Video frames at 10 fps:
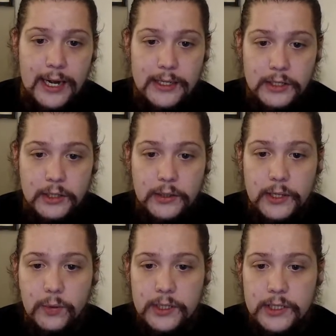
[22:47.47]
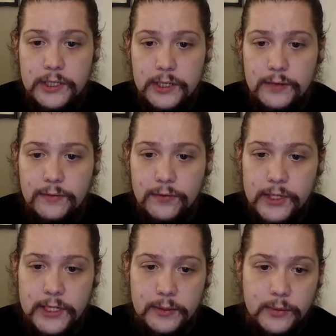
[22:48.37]
as though he wanted to
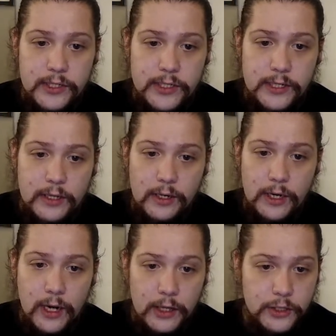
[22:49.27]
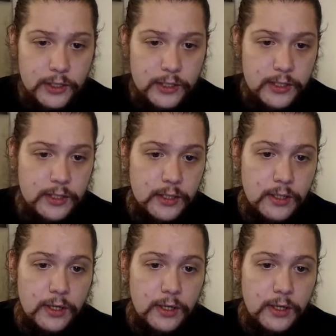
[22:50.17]
confront him with his conscience.